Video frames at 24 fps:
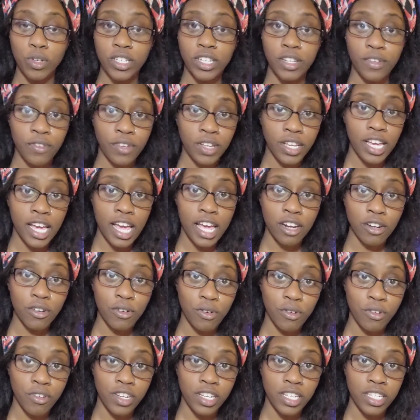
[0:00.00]
four different
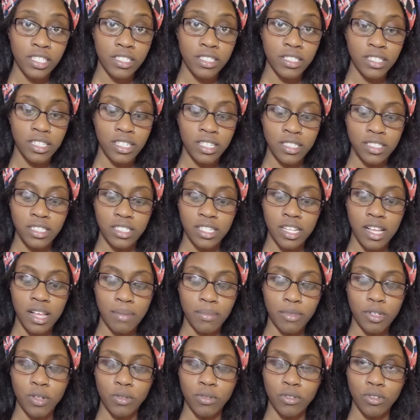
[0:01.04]
categories in
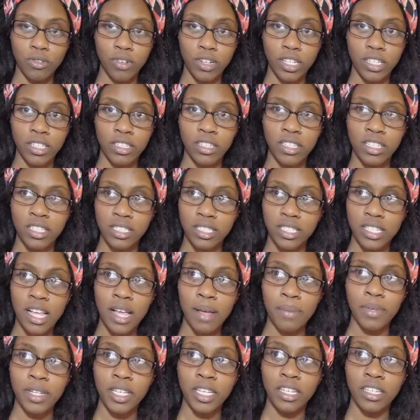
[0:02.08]
no three
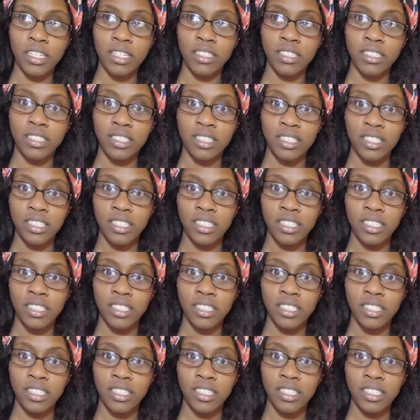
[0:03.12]
insomnia,